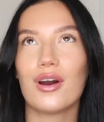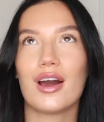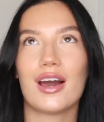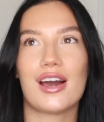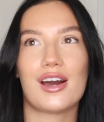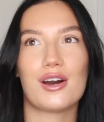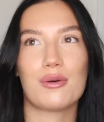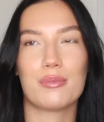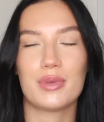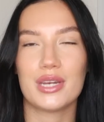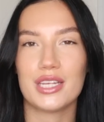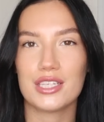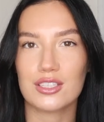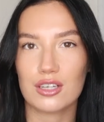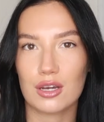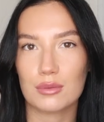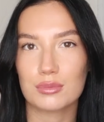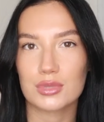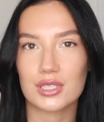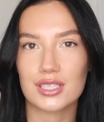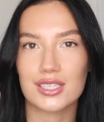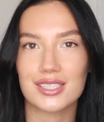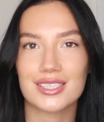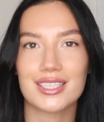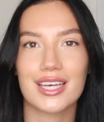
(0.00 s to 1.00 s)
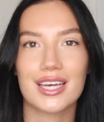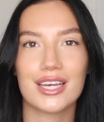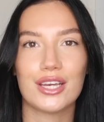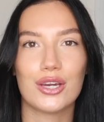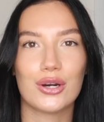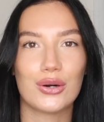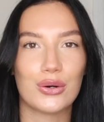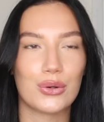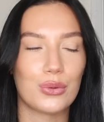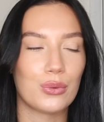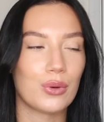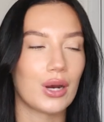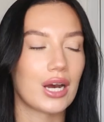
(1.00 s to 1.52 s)
How many times can I say
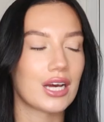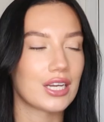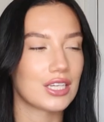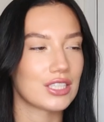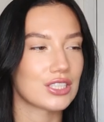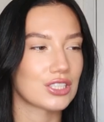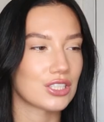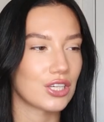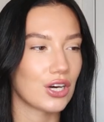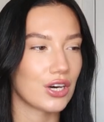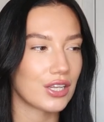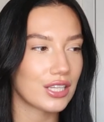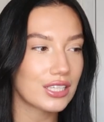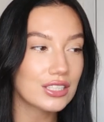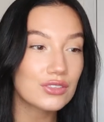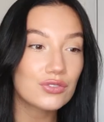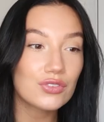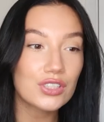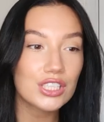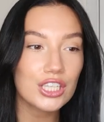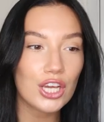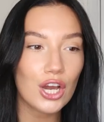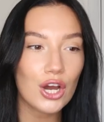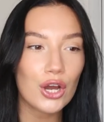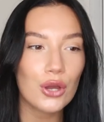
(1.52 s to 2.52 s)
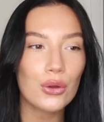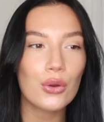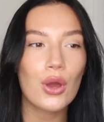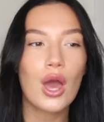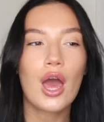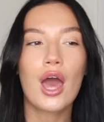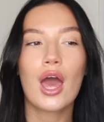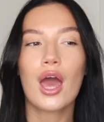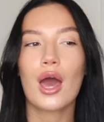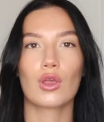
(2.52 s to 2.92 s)
haul at the start of this video?